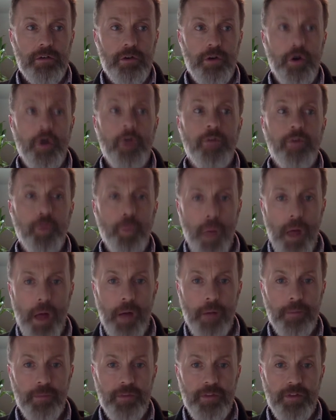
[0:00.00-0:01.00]

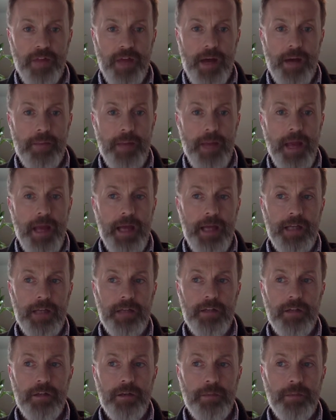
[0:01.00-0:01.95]
overwhelmed them and